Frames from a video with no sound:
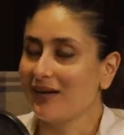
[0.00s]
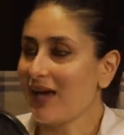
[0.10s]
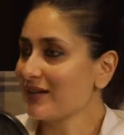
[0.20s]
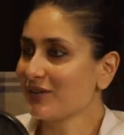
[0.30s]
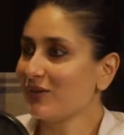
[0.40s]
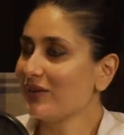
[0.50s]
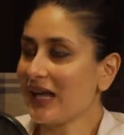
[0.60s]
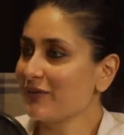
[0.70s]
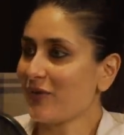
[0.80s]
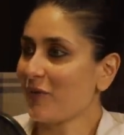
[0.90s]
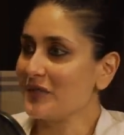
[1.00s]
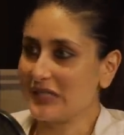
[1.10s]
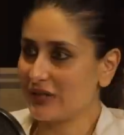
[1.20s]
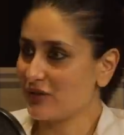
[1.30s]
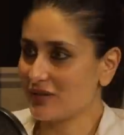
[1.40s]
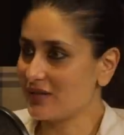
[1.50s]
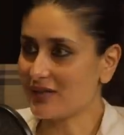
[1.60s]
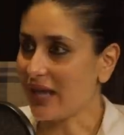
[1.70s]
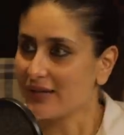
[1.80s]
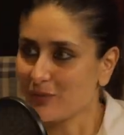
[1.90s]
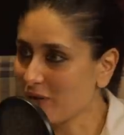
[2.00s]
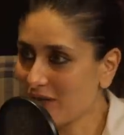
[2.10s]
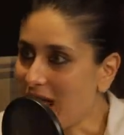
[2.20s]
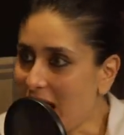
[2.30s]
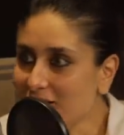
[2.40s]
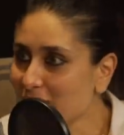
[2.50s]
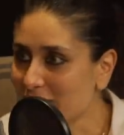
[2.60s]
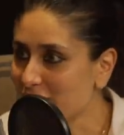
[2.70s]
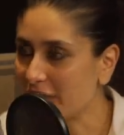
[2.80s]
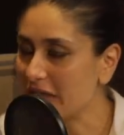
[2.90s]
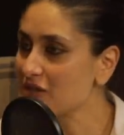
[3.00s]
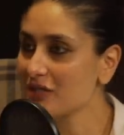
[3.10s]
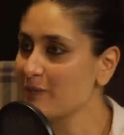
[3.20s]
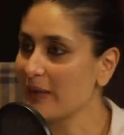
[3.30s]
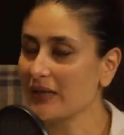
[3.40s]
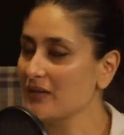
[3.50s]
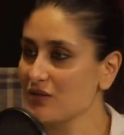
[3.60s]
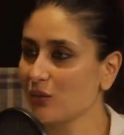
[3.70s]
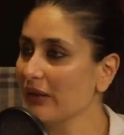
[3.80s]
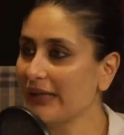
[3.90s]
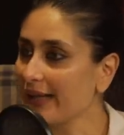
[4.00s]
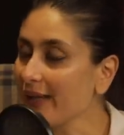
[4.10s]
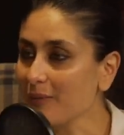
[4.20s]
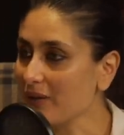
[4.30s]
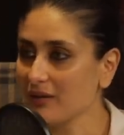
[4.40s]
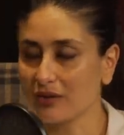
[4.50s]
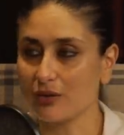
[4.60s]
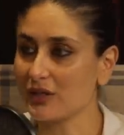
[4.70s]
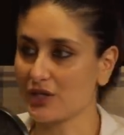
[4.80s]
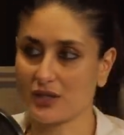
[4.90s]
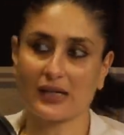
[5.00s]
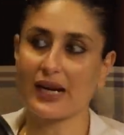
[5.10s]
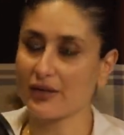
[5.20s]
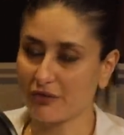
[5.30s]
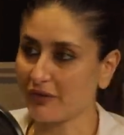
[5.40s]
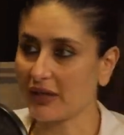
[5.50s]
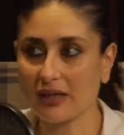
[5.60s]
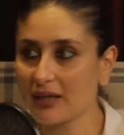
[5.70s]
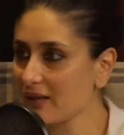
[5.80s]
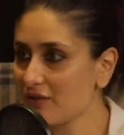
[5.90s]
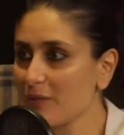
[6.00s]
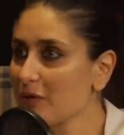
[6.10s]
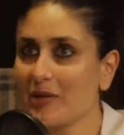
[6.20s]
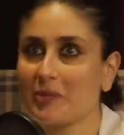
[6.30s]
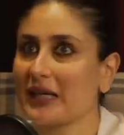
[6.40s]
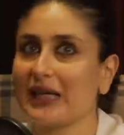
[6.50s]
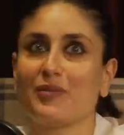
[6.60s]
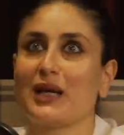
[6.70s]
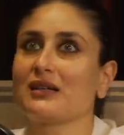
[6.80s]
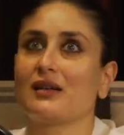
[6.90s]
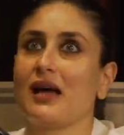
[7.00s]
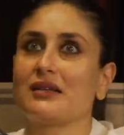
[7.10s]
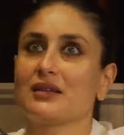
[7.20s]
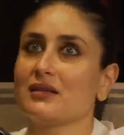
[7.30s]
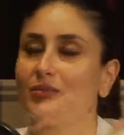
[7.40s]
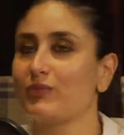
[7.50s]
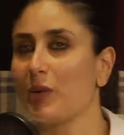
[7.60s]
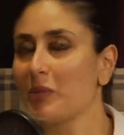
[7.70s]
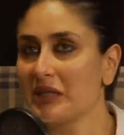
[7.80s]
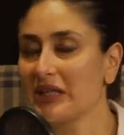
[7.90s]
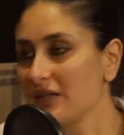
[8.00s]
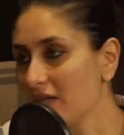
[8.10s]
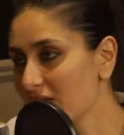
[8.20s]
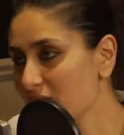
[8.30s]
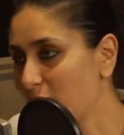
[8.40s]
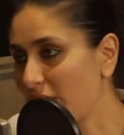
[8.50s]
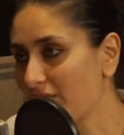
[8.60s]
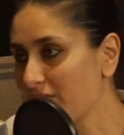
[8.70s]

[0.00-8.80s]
And, you know, life obviously just decided what it had to, and fate just played this whole game, and, you know, Tashan kind of failed, and Jab We Met became, like, I think probably India's one